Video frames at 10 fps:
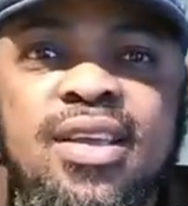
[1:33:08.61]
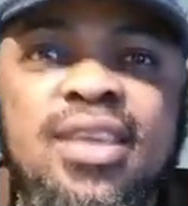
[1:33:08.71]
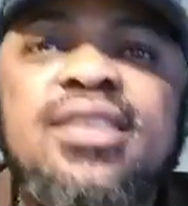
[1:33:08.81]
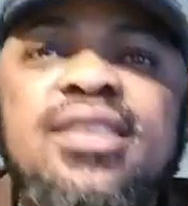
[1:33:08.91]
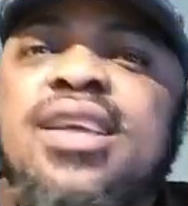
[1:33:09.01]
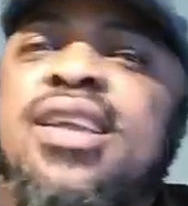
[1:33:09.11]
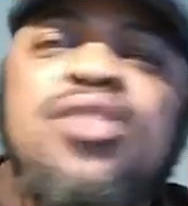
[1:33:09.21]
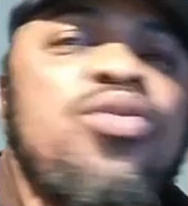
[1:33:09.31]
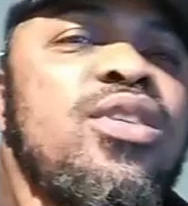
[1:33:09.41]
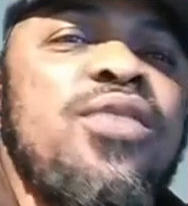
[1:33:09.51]
he said they
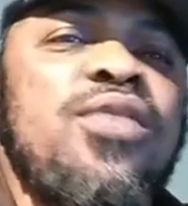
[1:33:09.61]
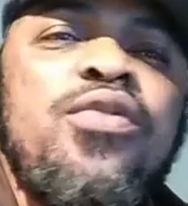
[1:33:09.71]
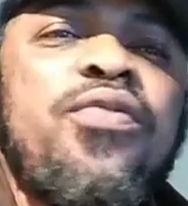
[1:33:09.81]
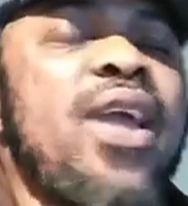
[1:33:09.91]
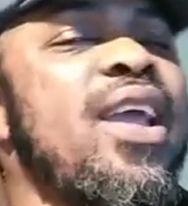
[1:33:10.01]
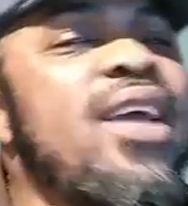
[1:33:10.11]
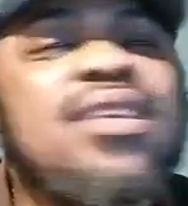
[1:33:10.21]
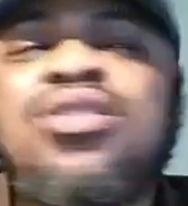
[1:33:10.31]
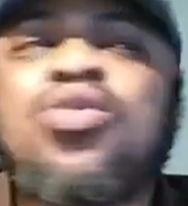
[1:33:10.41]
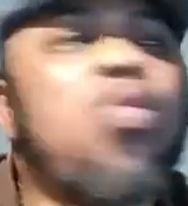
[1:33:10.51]
should give you
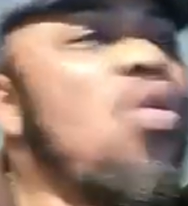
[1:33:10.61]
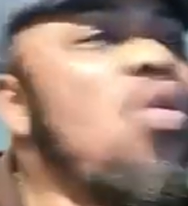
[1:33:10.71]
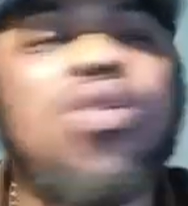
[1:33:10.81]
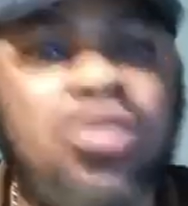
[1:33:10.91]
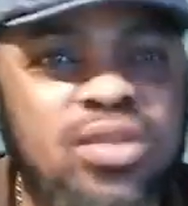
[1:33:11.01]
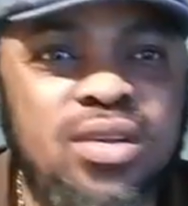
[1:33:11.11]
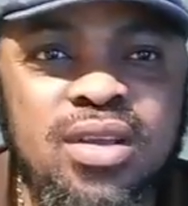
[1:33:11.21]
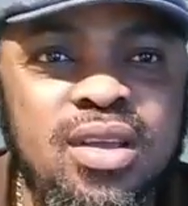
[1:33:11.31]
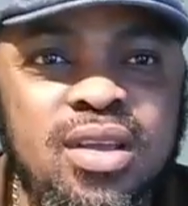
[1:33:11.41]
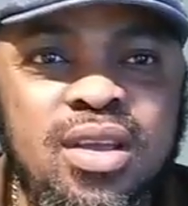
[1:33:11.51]
firing squad
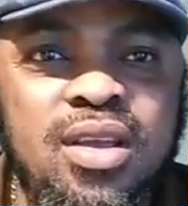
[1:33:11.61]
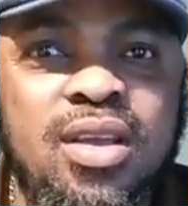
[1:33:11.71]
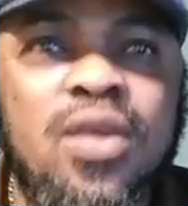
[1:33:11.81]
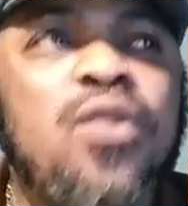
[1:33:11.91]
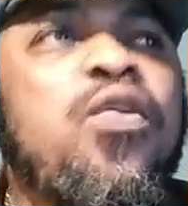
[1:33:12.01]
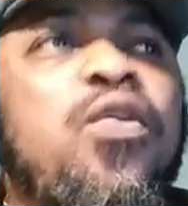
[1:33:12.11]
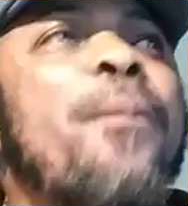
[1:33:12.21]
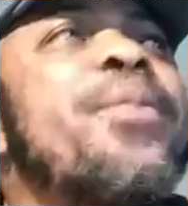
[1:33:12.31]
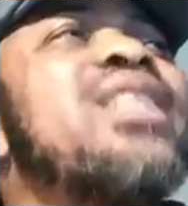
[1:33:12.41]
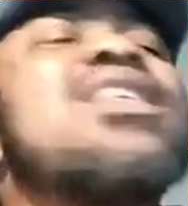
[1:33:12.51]

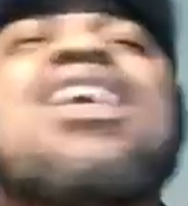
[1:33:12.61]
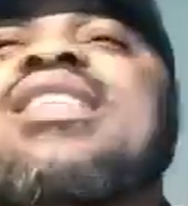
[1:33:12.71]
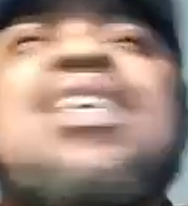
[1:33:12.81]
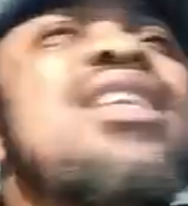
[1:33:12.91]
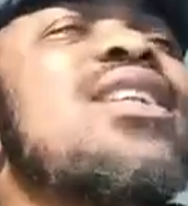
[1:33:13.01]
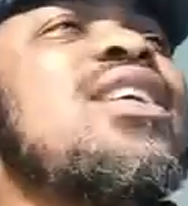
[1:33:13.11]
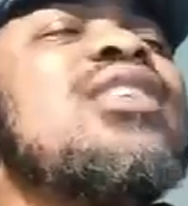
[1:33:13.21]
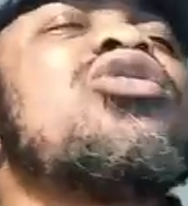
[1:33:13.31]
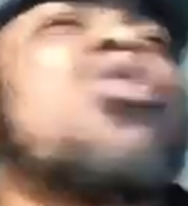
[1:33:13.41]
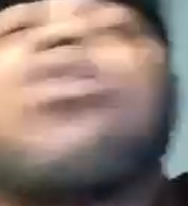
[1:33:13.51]
for betraying
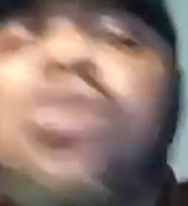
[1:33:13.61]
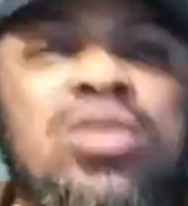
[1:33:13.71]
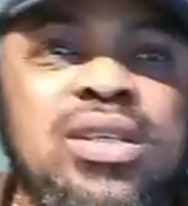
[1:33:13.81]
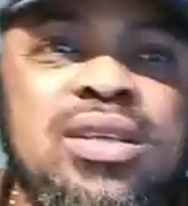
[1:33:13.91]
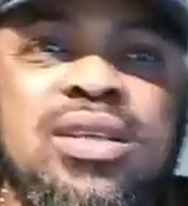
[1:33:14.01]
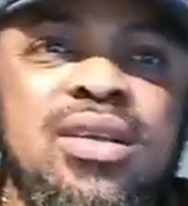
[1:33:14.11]
his cause.